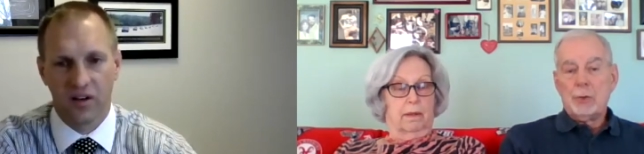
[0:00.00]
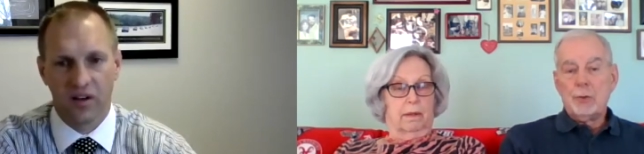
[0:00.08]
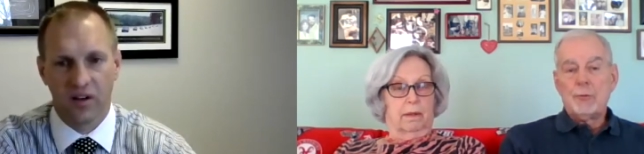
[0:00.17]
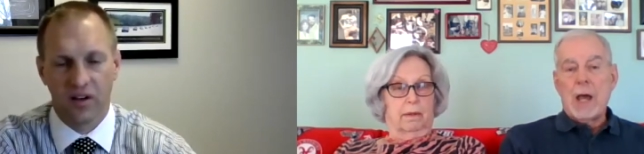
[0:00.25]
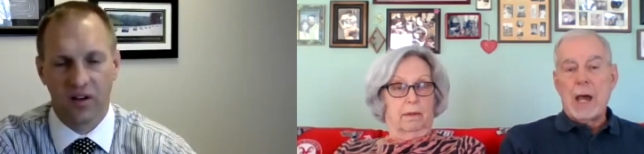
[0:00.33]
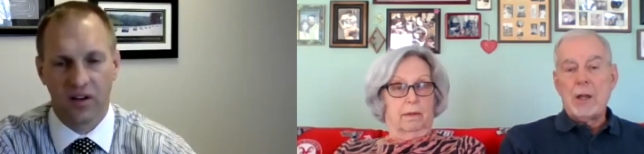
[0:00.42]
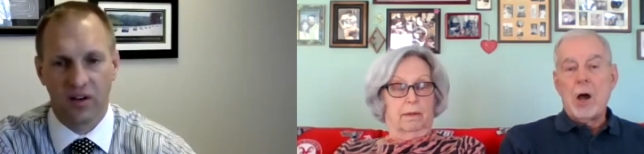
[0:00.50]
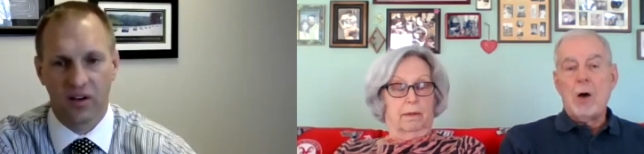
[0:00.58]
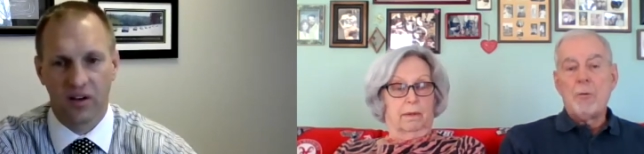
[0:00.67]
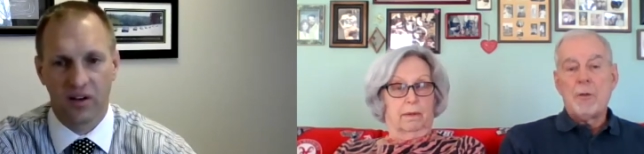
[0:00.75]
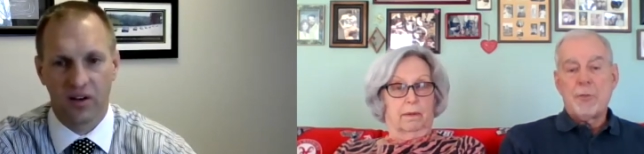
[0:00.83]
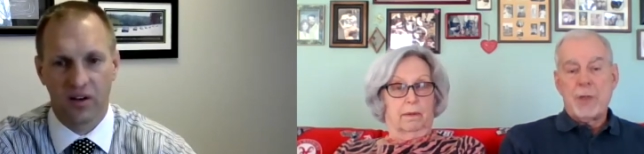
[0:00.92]
Speaker 1: you've got
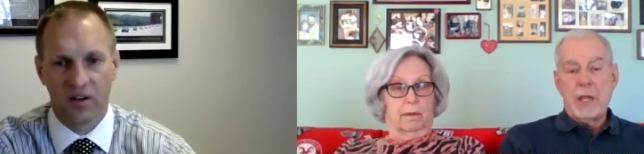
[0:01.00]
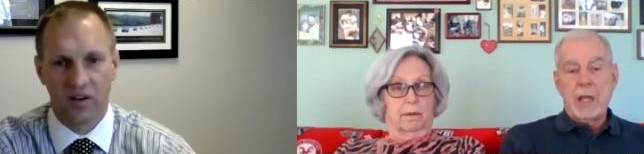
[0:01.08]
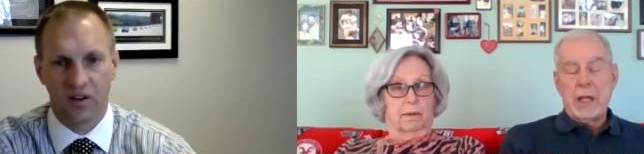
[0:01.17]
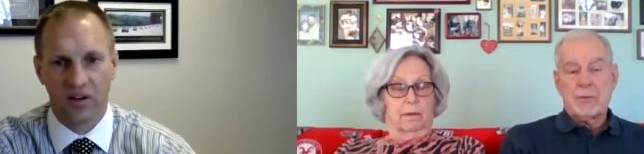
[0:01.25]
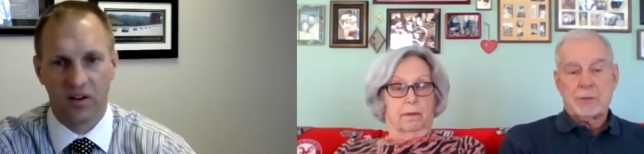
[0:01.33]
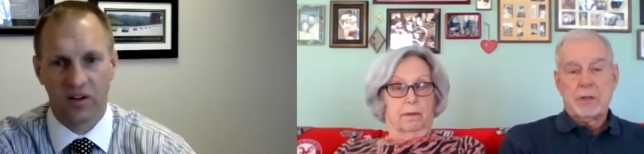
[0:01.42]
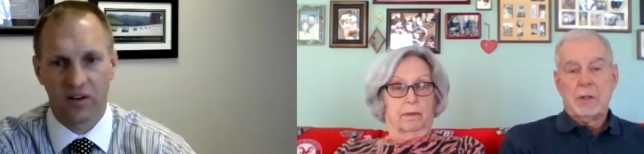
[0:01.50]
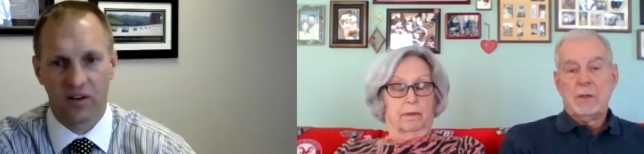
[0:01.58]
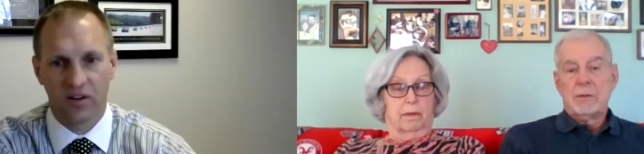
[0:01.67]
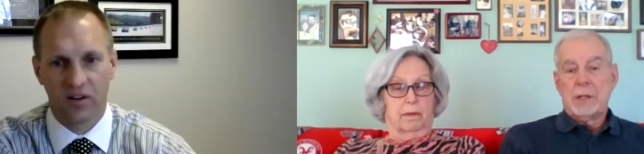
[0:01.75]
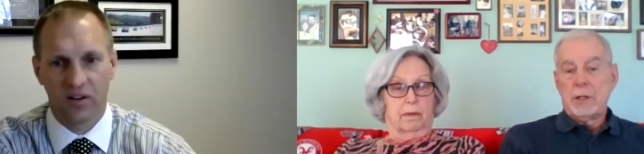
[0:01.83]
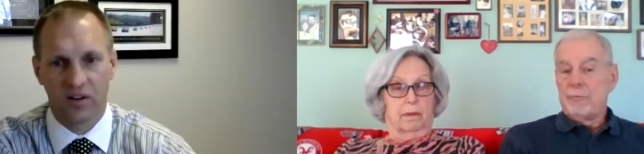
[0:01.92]
all the things
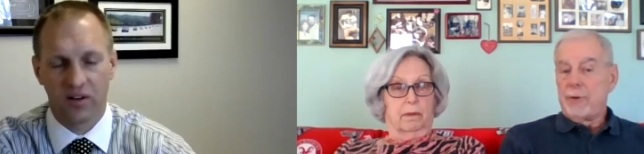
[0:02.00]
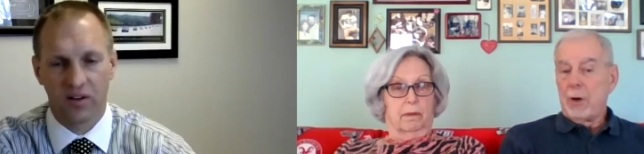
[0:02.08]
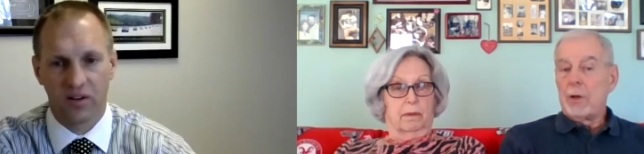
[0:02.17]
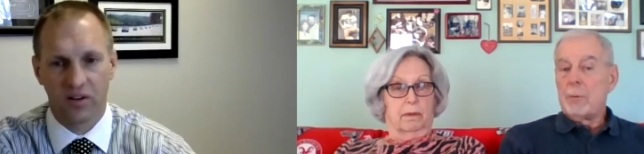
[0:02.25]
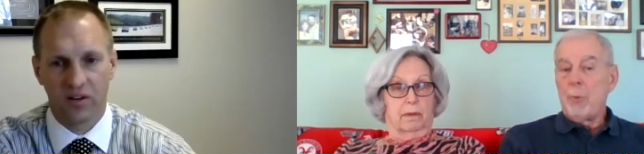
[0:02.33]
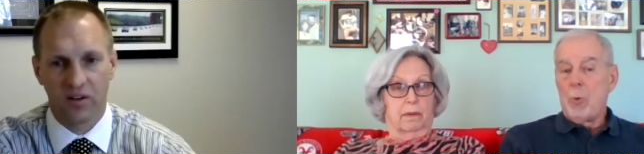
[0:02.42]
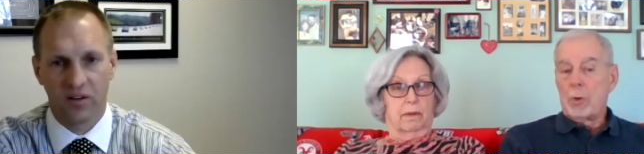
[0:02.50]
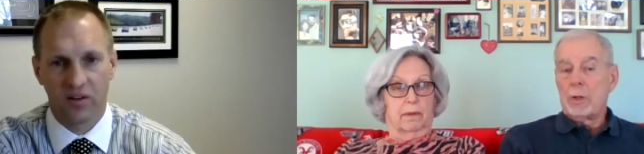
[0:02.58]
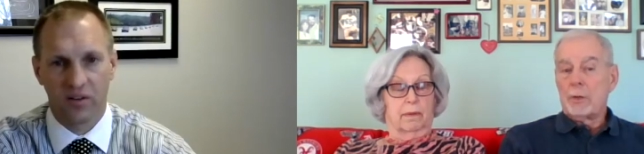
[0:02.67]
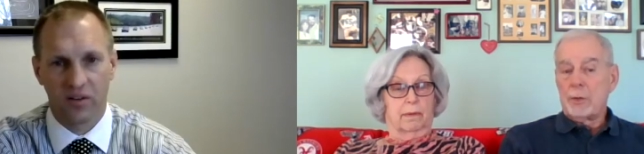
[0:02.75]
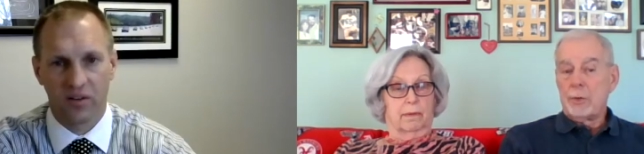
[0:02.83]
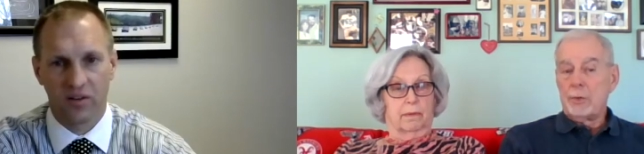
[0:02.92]
that are very
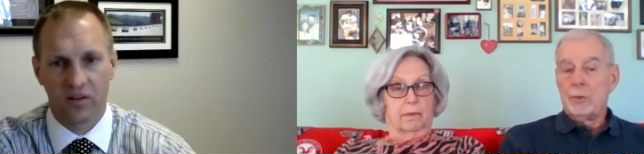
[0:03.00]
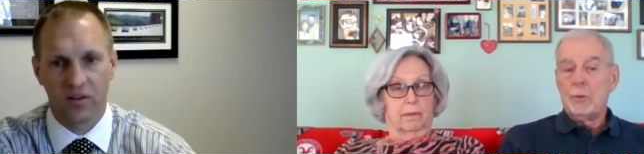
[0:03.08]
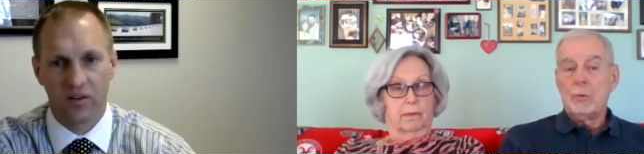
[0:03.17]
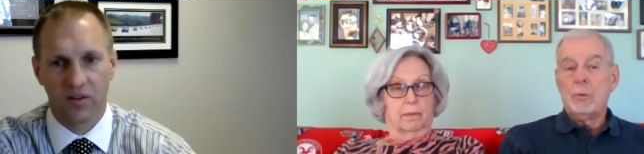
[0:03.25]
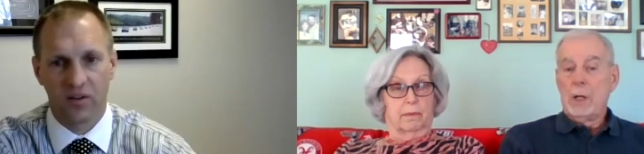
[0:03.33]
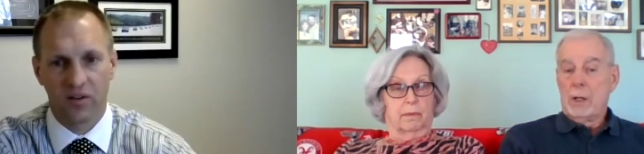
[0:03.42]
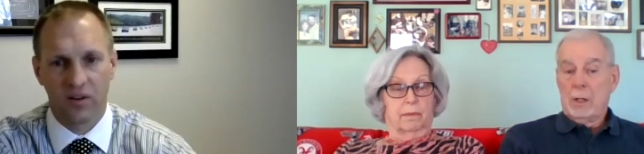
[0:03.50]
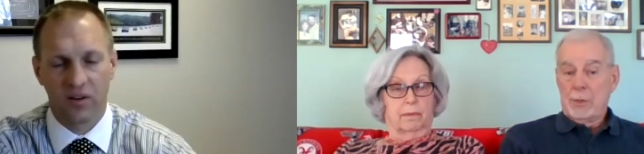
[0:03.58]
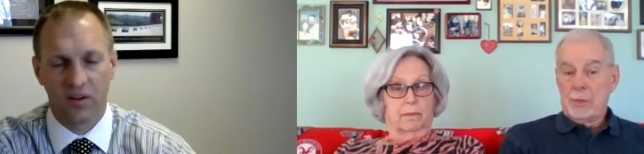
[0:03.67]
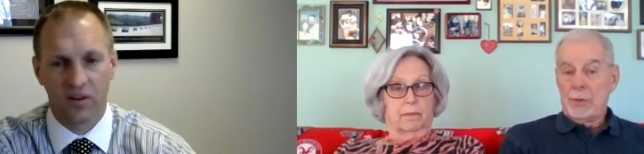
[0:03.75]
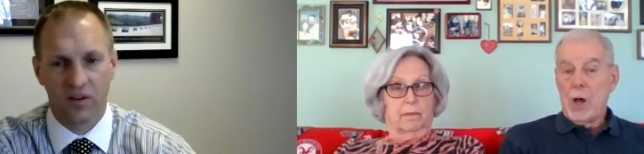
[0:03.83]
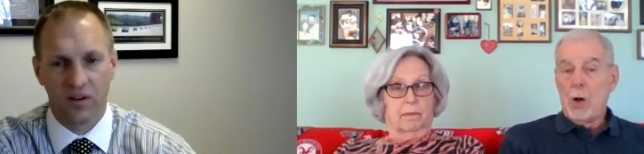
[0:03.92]
important to you
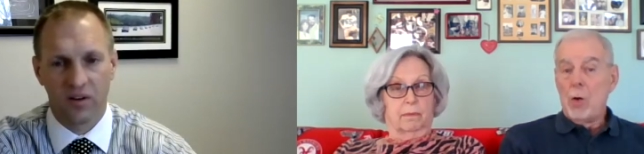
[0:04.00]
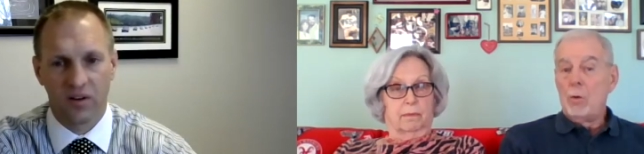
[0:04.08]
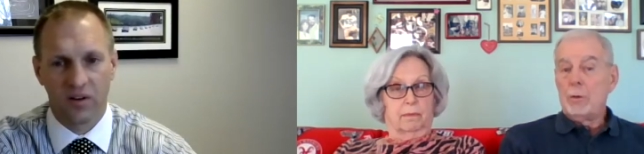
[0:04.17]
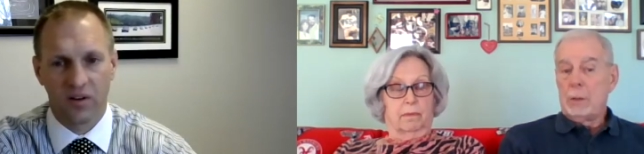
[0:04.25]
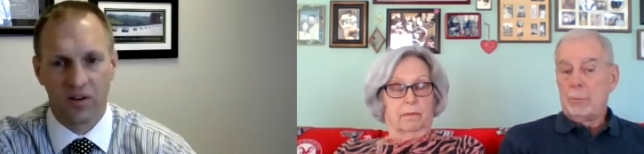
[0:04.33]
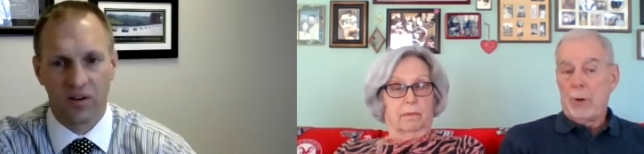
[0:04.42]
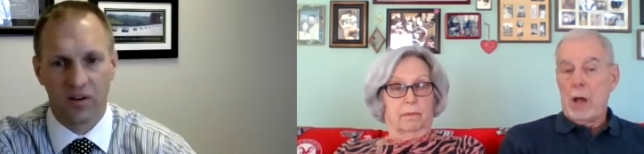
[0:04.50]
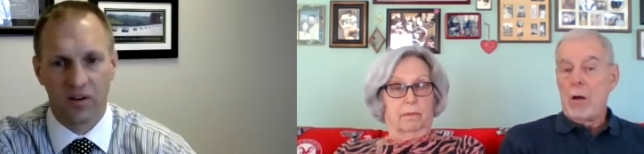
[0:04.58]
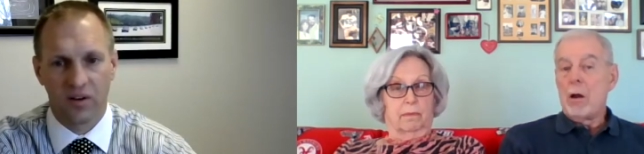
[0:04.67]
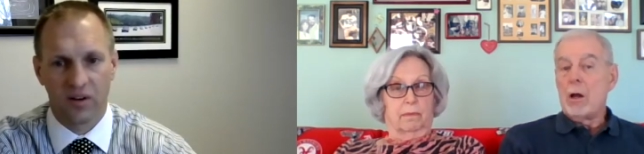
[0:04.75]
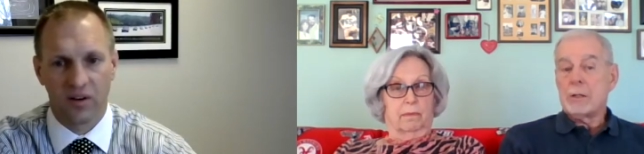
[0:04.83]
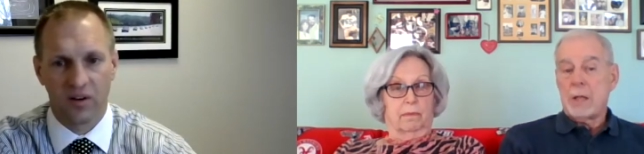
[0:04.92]
known and
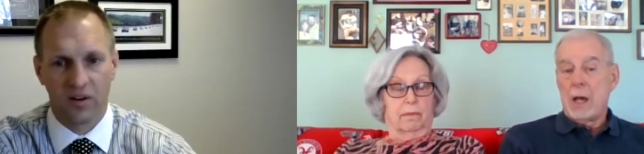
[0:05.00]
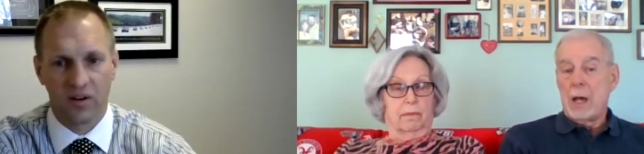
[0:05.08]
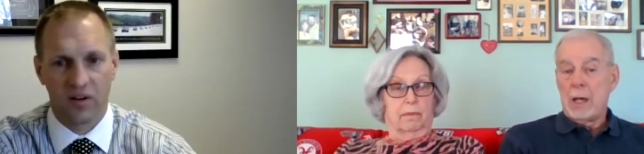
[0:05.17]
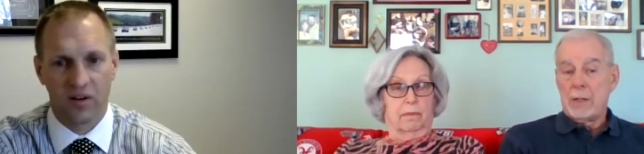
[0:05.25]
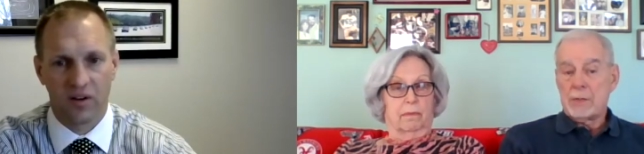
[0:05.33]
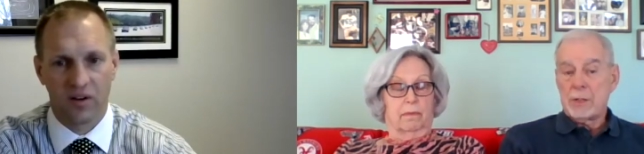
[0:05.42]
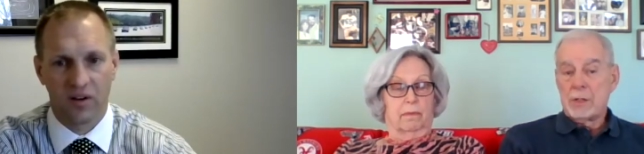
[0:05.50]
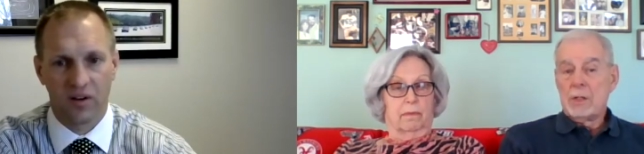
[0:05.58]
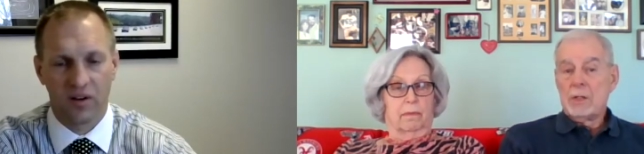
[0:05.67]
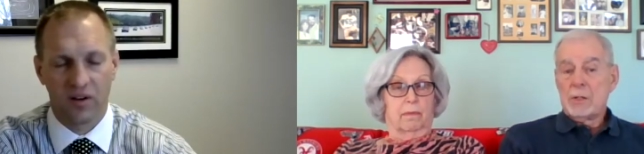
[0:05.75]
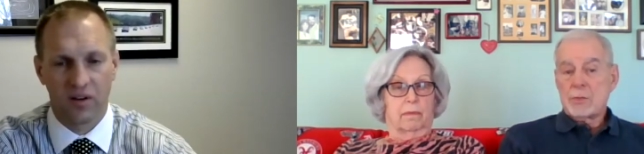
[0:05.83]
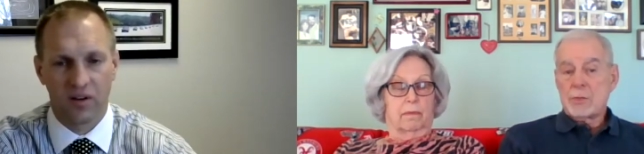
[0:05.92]
prioritized
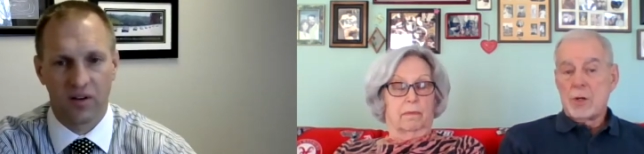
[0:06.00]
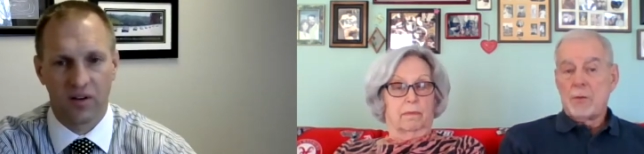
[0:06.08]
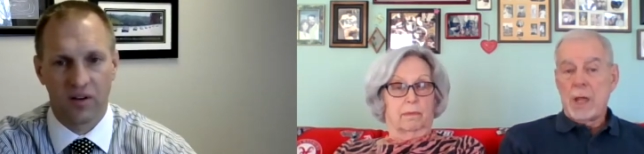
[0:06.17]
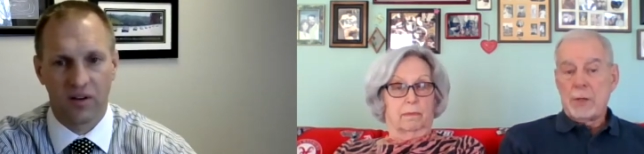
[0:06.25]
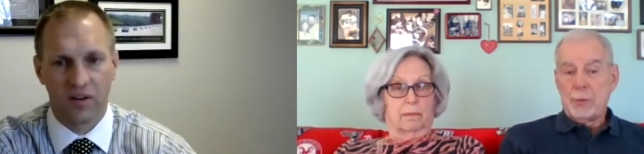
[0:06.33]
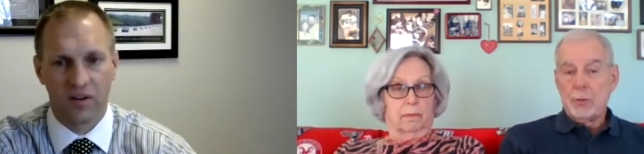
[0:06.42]
so that